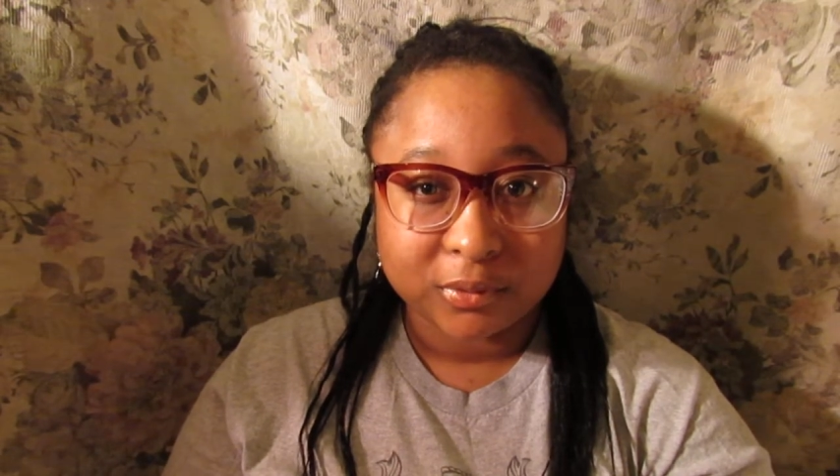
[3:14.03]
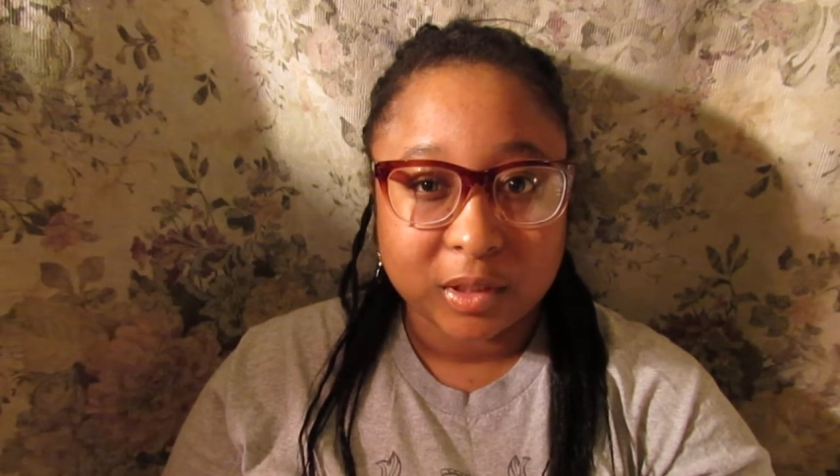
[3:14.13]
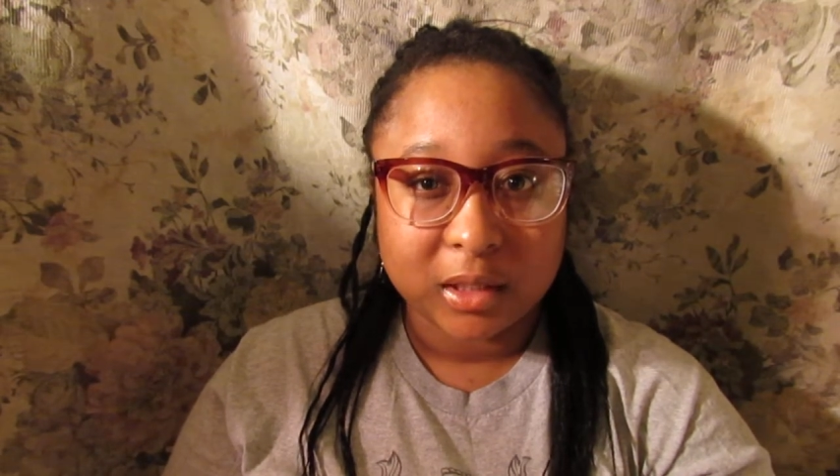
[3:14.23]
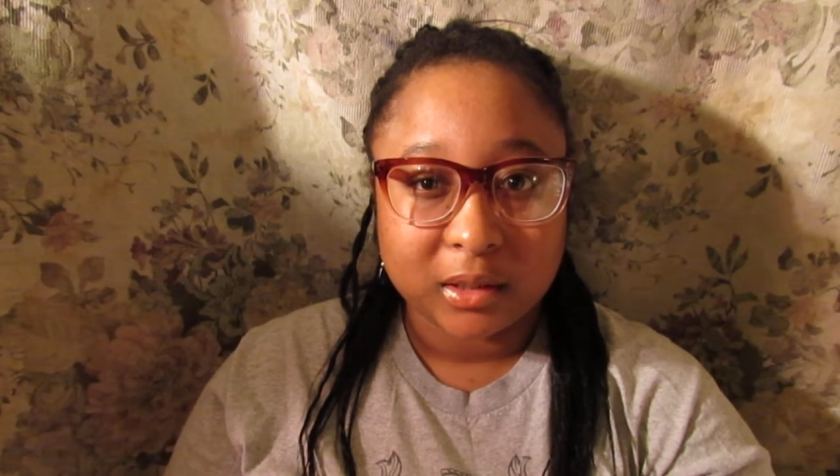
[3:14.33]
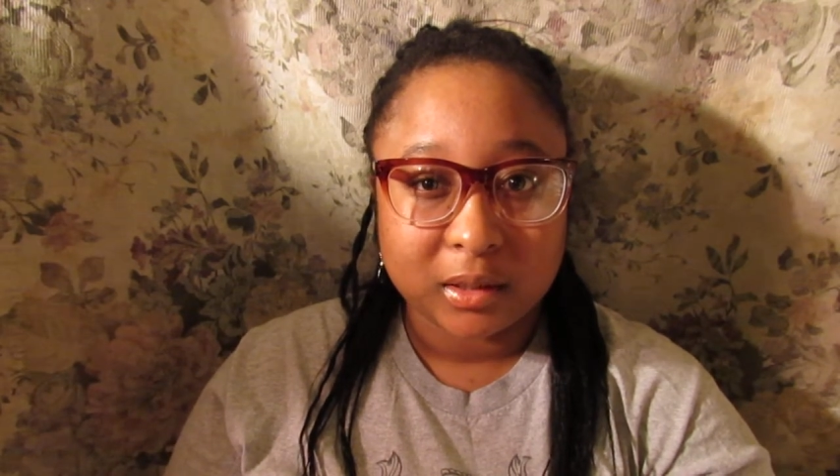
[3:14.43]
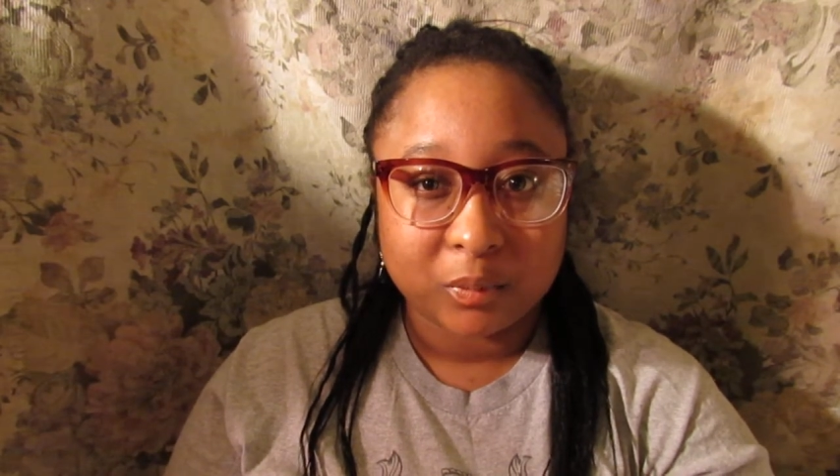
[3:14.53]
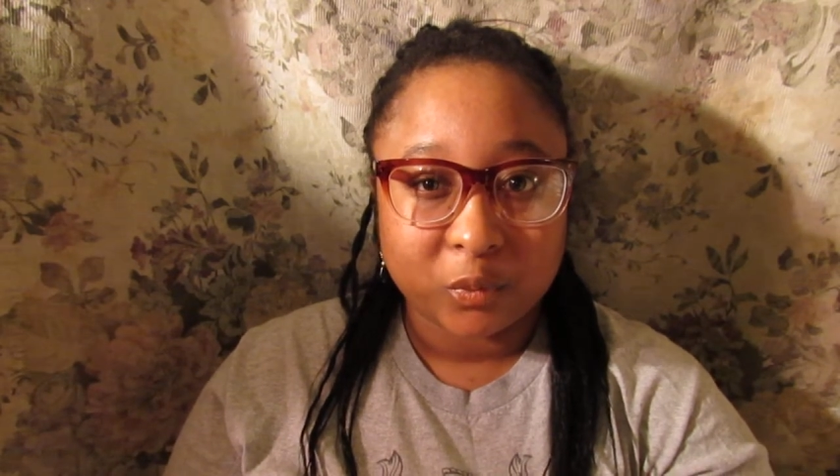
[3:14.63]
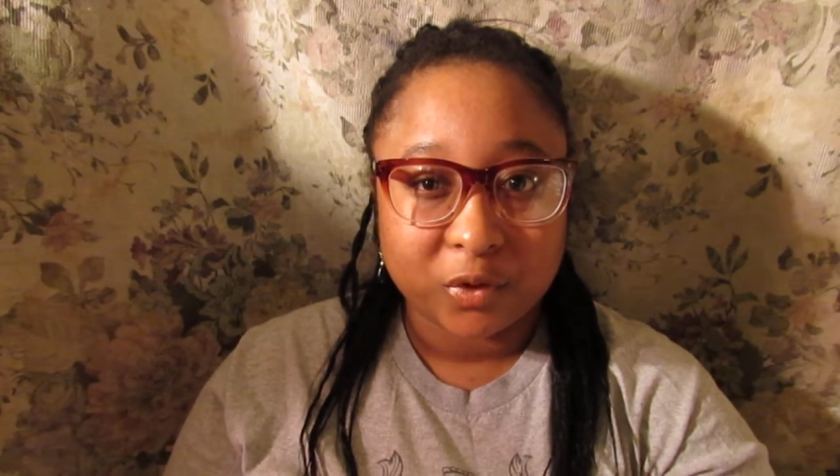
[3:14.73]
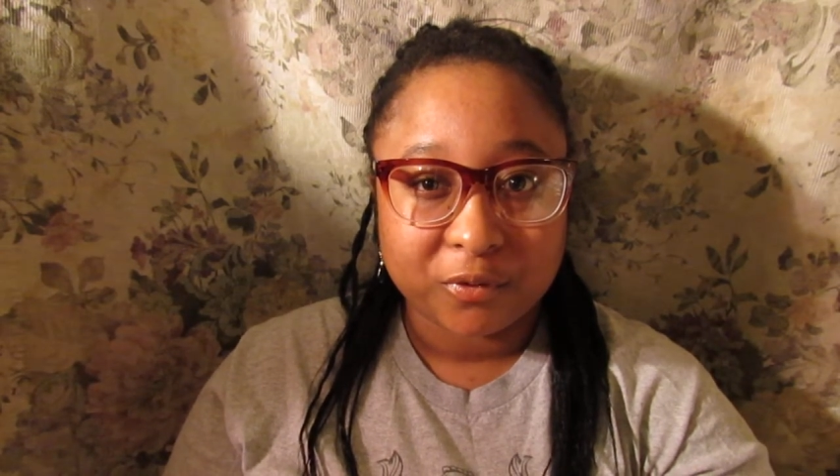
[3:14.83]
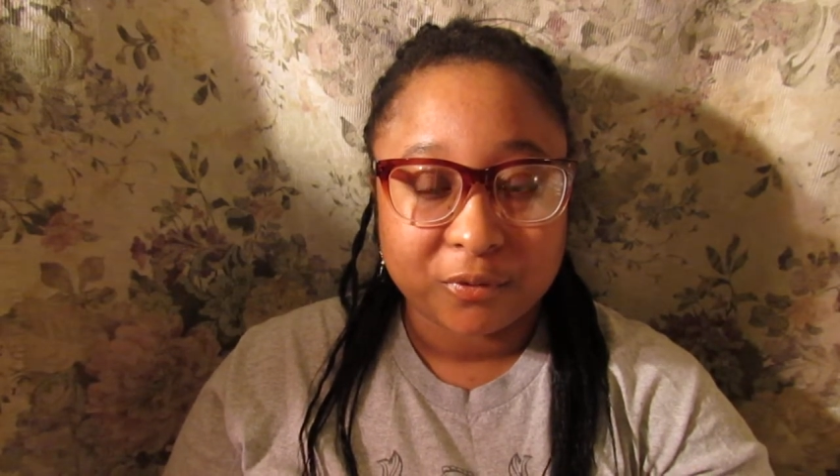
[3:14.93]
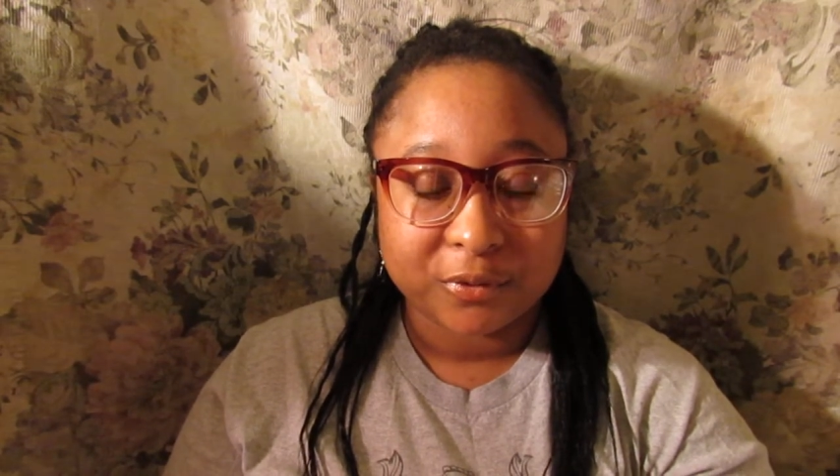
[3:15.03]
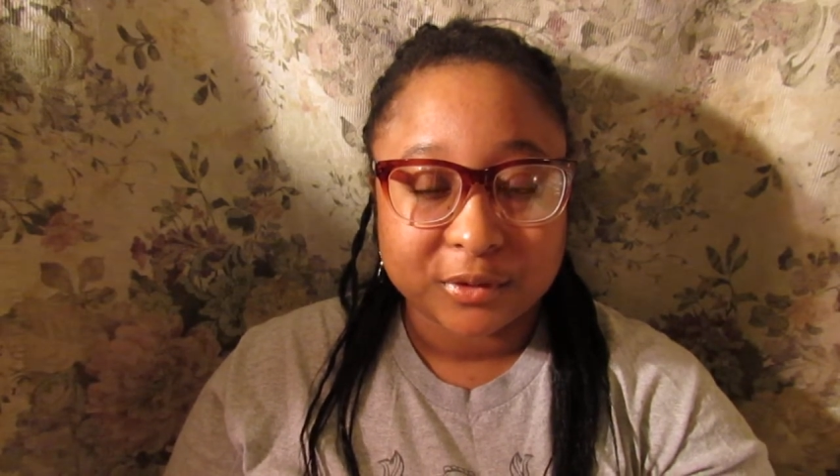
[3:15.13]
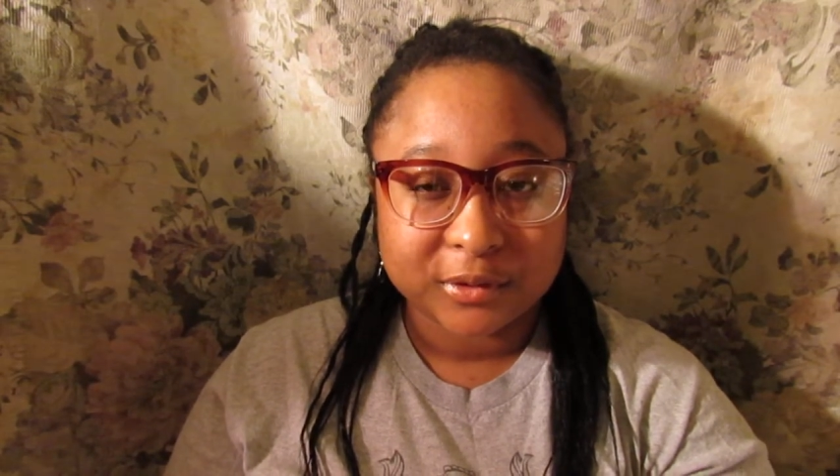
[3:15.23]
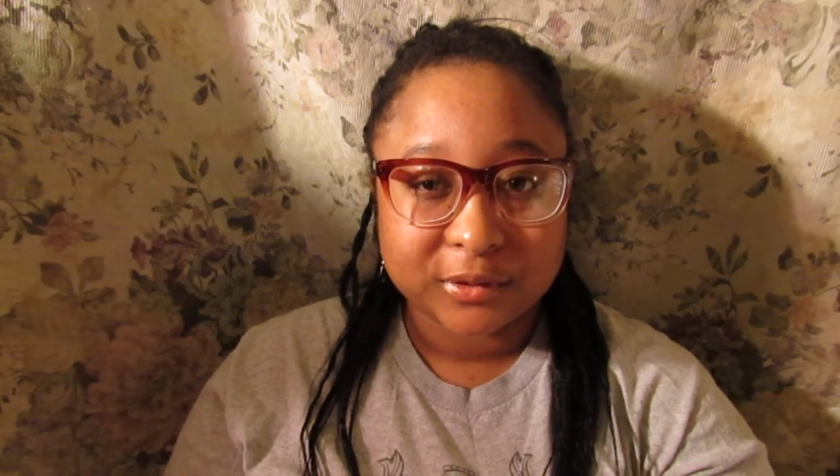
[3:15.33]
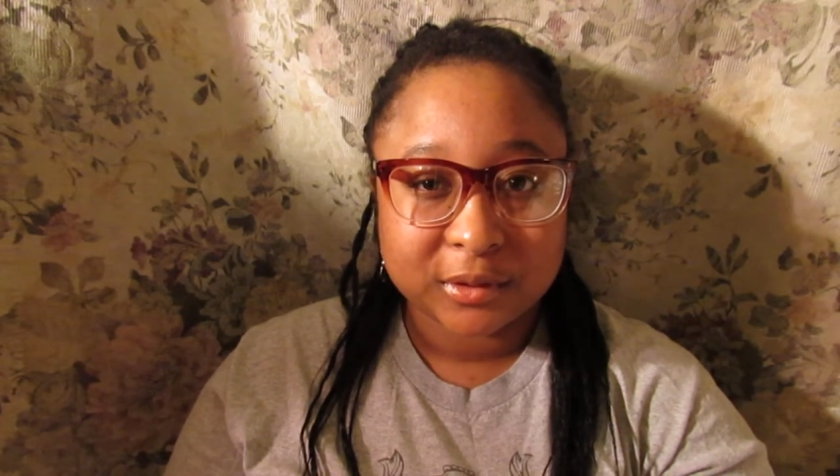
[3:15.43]
getting them
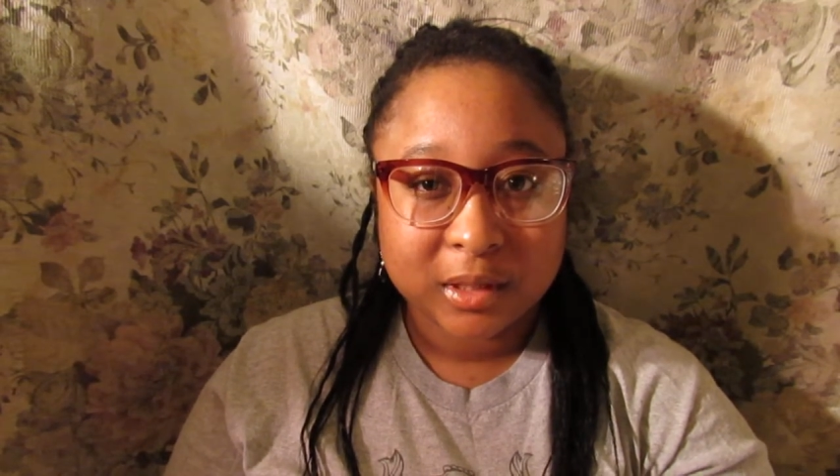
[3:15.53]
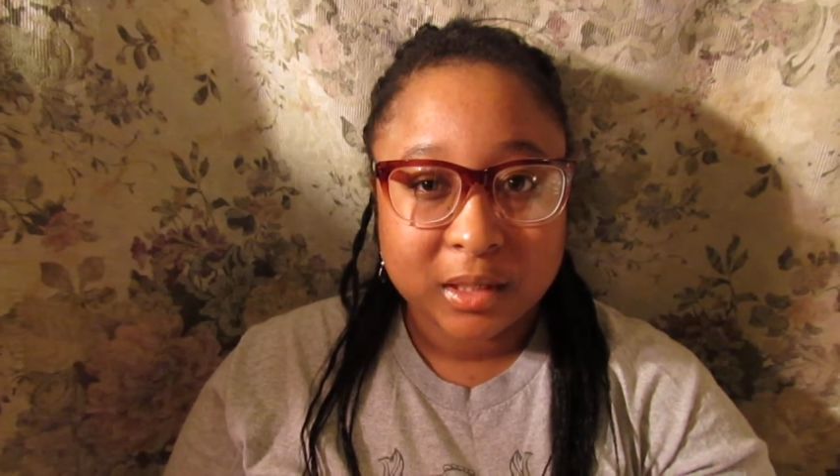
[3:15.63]
workforce.